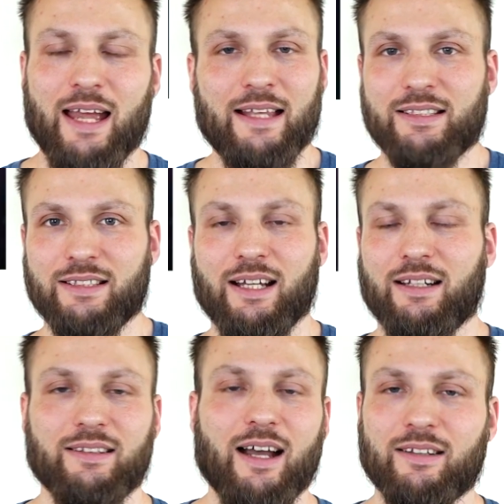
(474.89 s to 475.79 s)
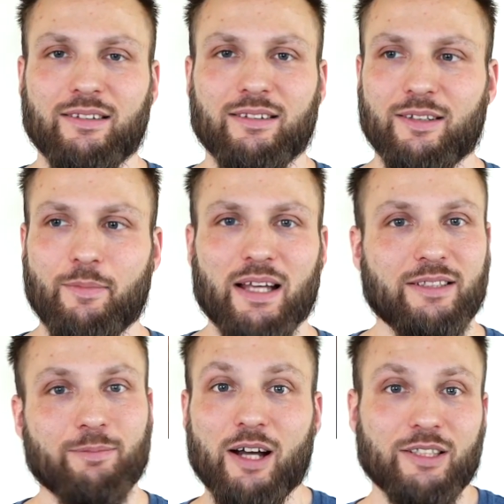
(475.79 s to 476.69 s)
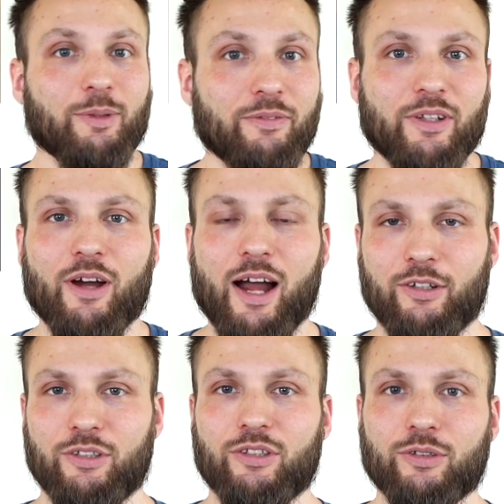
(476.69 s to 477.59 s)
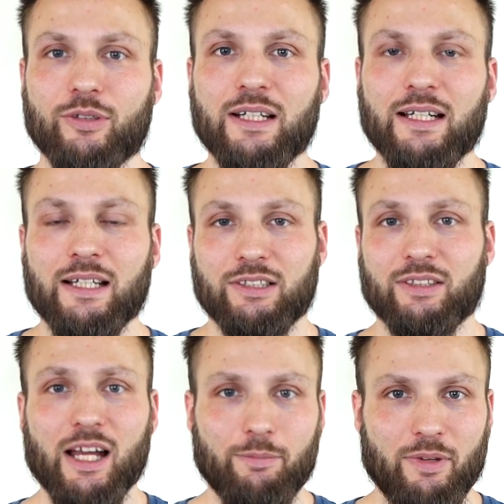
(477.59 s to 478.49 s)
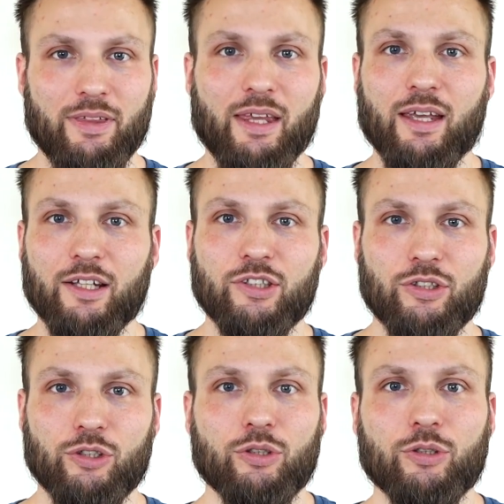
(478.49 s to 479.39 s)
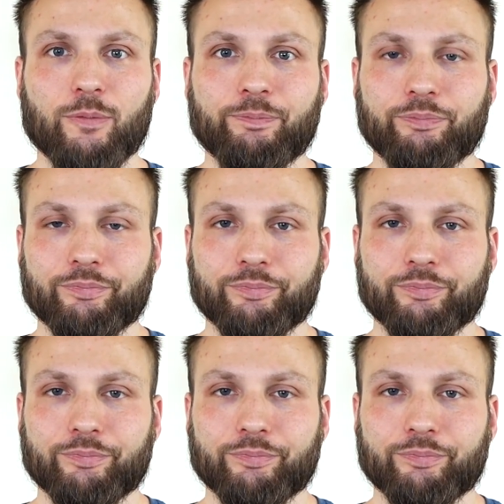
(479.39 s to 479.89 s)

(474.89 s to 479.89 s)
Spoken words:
It's not the best possible video I could do. So it got me thinking to do